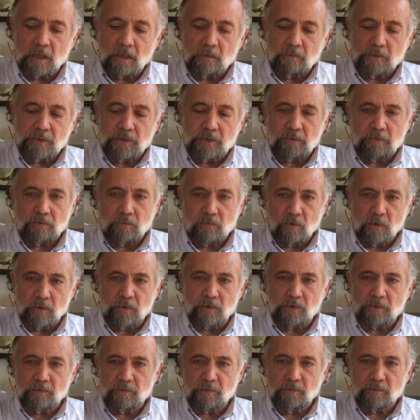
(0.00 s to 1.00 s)
when
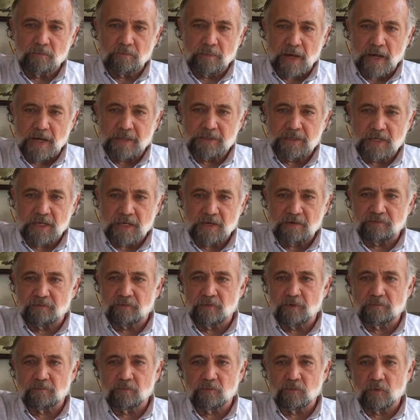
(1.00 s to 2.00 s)
you buy tea
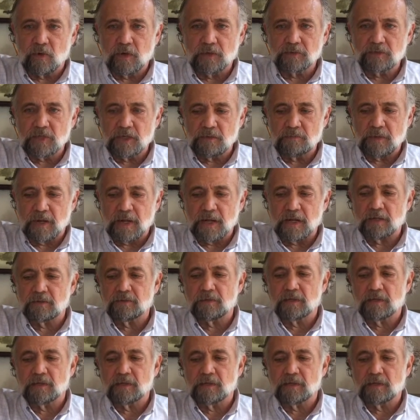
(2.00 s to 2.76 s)
from Royalty Bay,